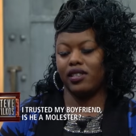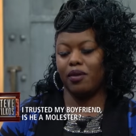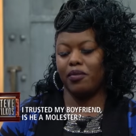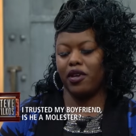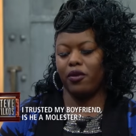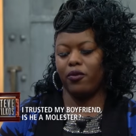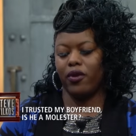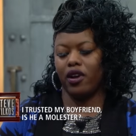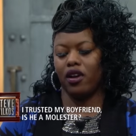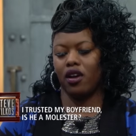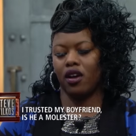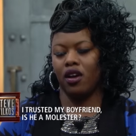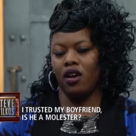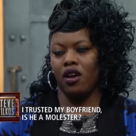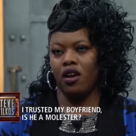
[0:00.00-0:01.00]
I'm at
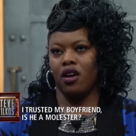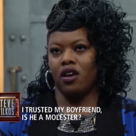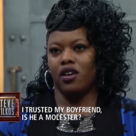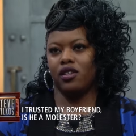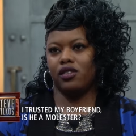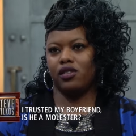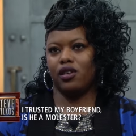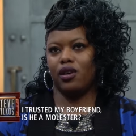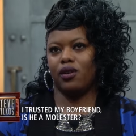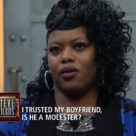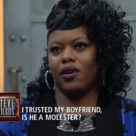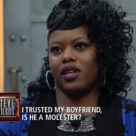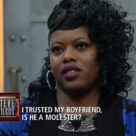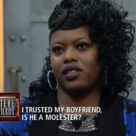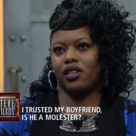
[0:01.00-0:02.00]
work. So
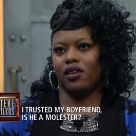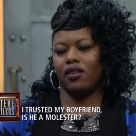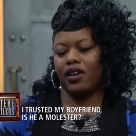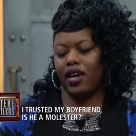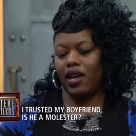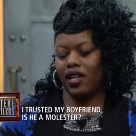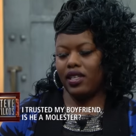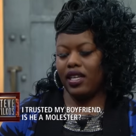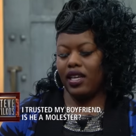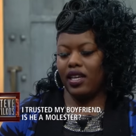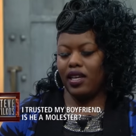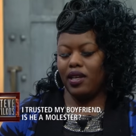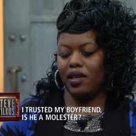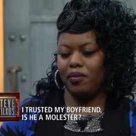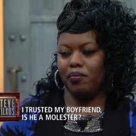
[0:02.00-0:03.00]
I said, okay, did
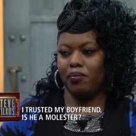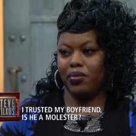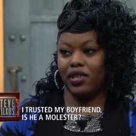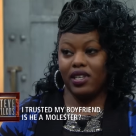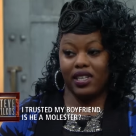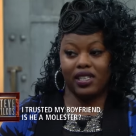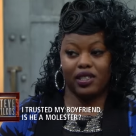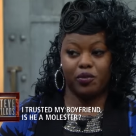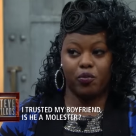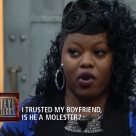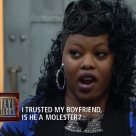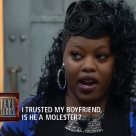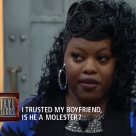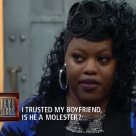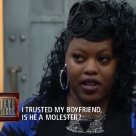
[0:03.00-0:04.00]
he put his
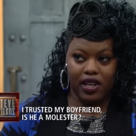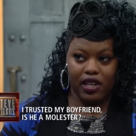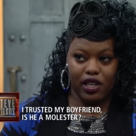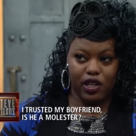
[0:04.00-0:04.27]
private